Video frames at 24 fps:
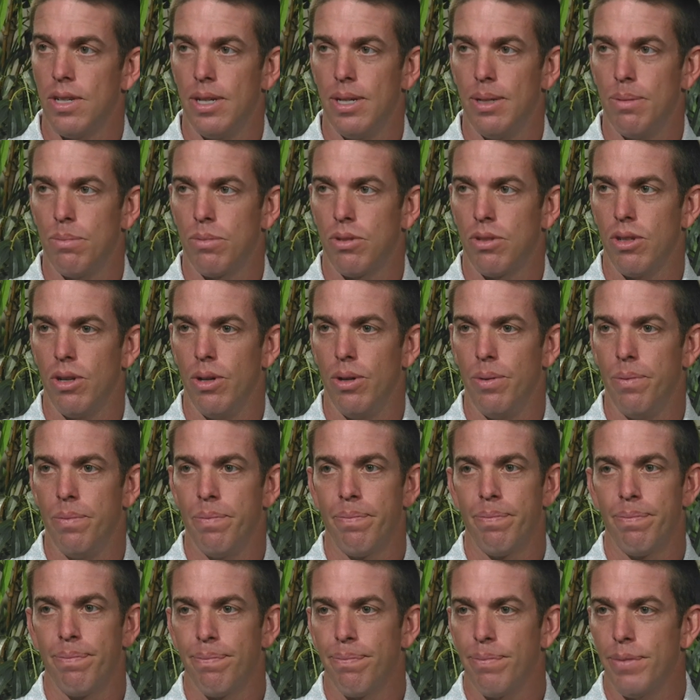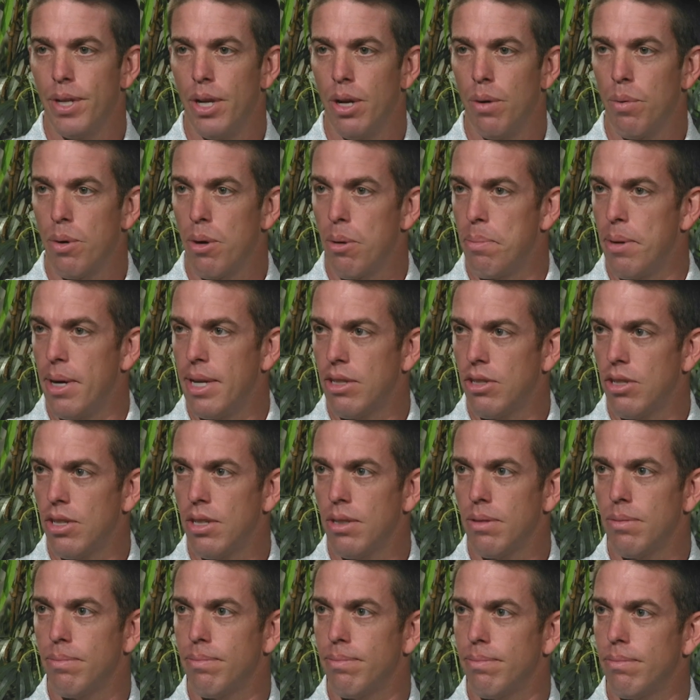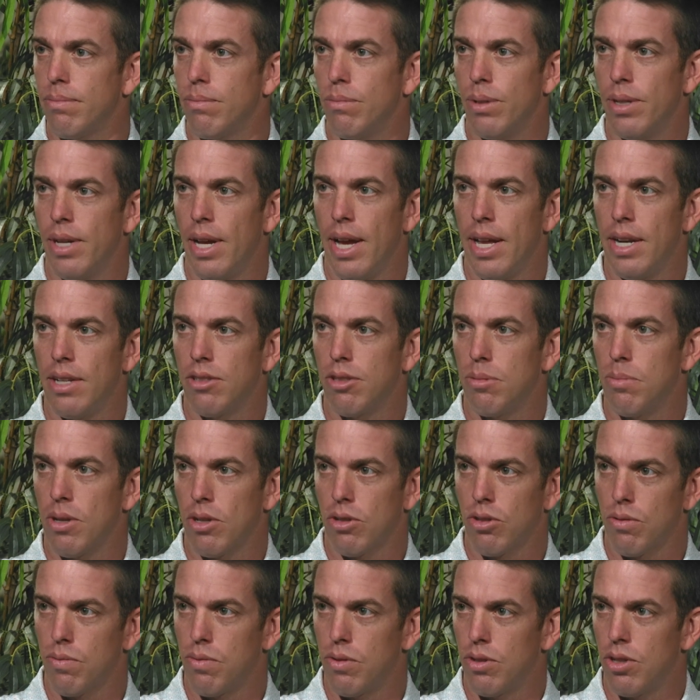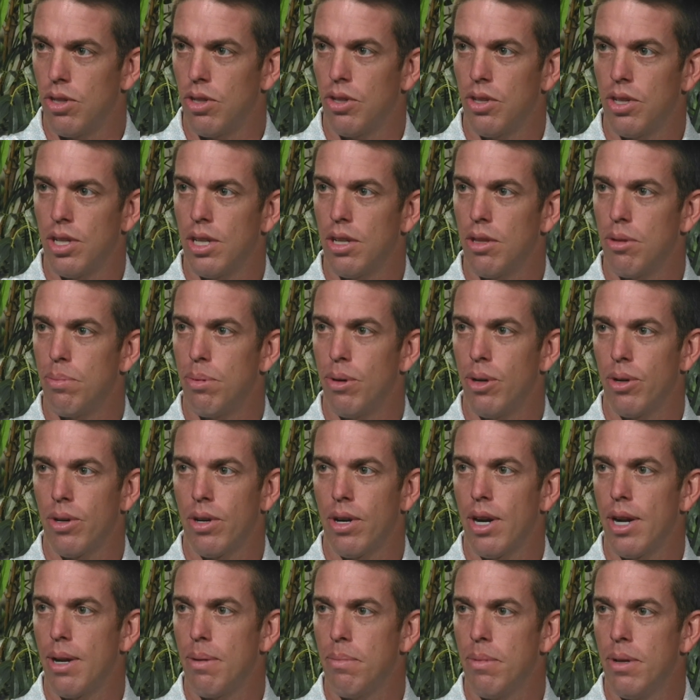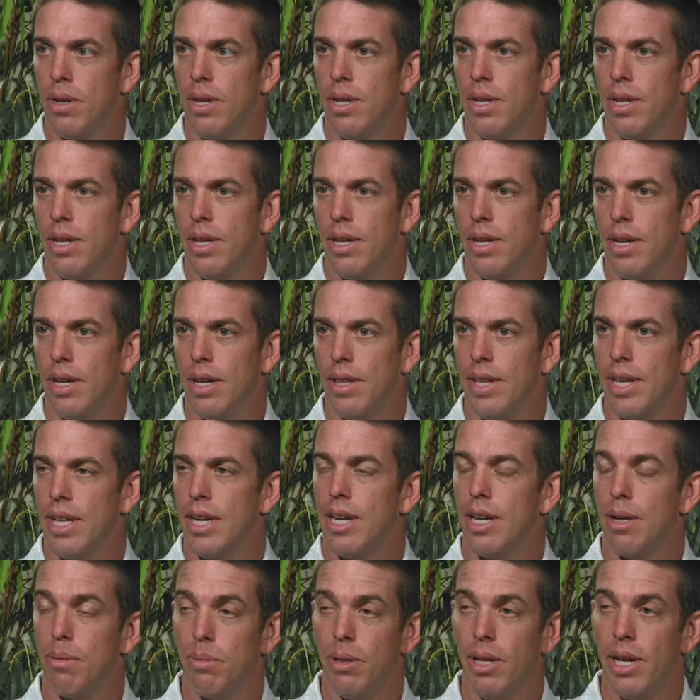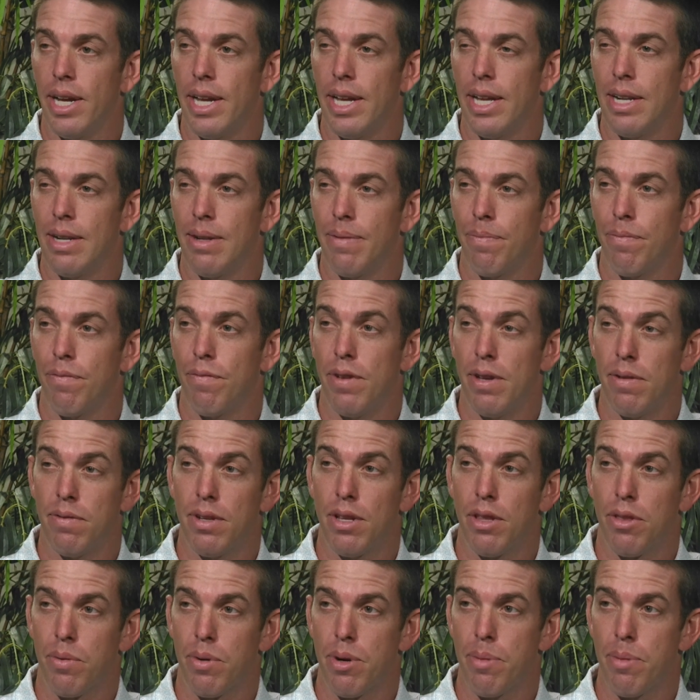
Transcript: So we were patient. We added some extra fertility into the program. They ended up laying 53